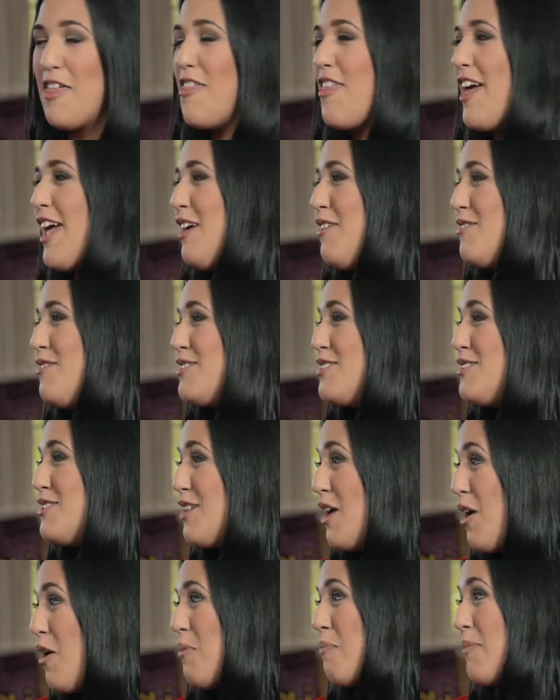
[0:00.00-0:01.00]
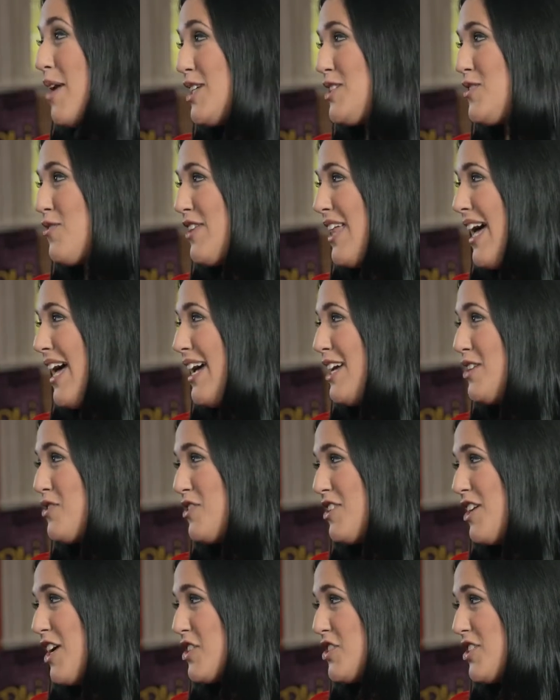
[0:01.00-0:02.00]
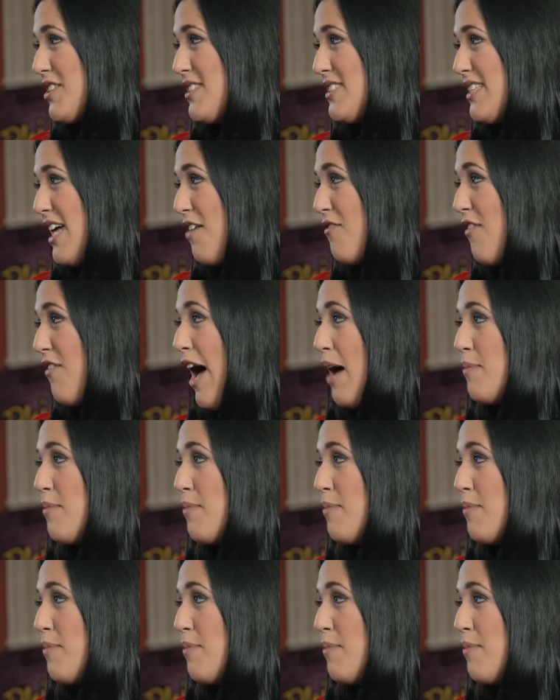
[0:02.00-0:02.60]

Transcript: Thank you so much for that introduction, Steph.